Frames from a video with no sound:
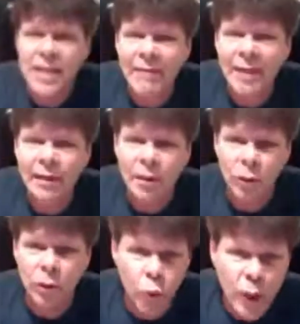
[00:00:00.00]
7
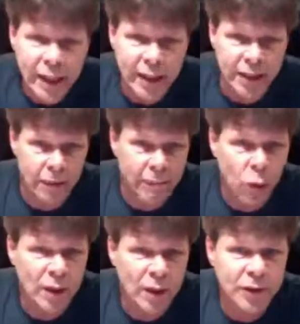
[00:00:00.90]
weeks
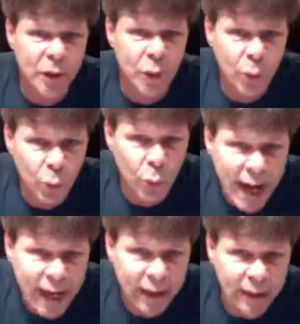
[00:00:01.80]
for it to
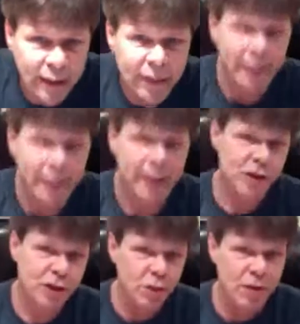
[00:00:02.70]
rain.
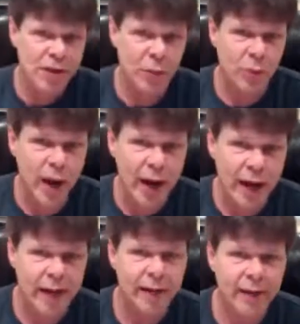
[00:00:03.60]
As soon as it
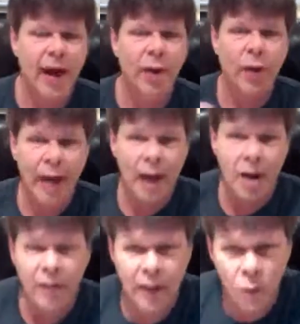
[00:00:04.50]
rained, I went
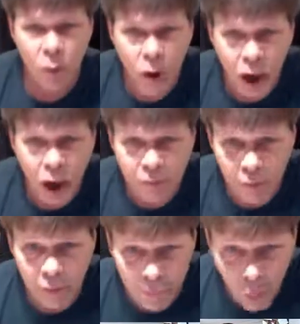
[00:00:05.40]
out and I walked
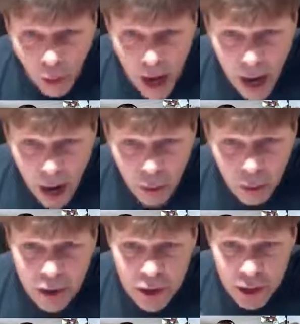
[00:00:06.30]
for 4
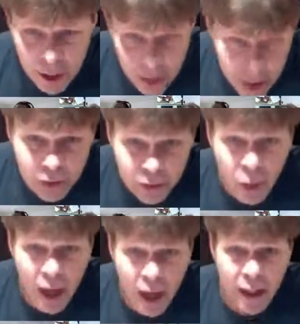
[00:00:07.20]
hours in the
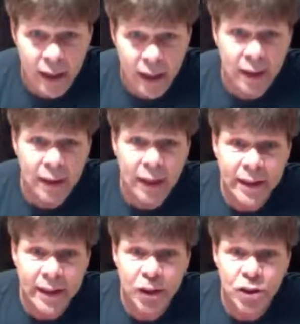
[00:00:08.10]
rain
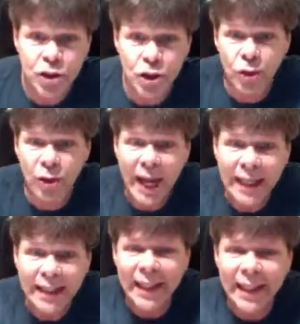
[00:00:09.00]
and did the journal. I
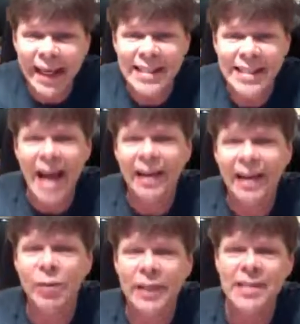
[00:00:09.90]
did exactly
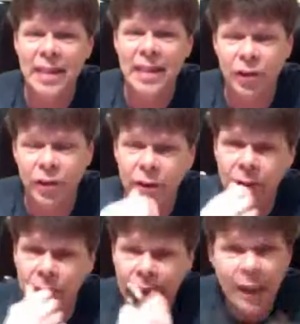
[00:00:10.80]
what they said to do.
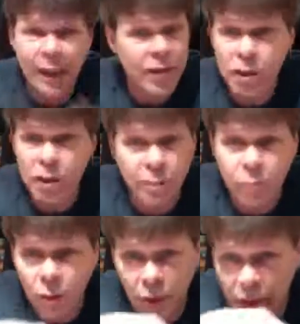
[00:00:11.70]

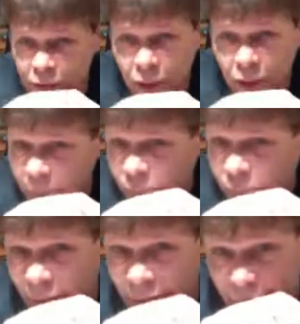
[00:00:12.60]
It's a good point.